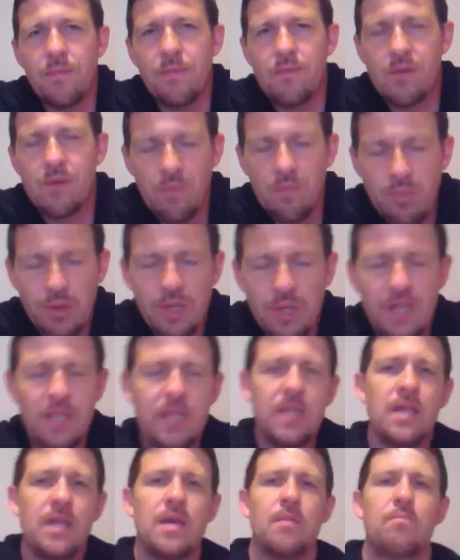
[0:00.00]

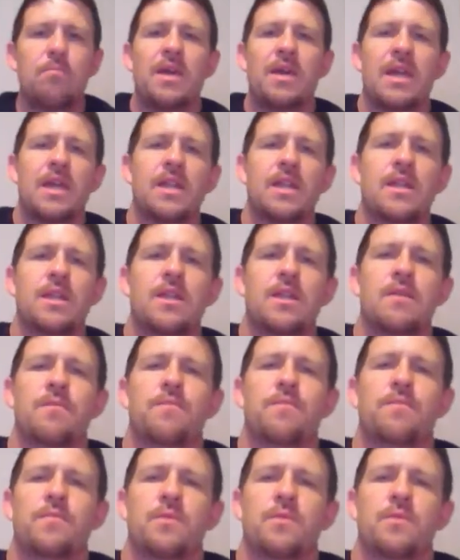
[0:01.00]
completely abandon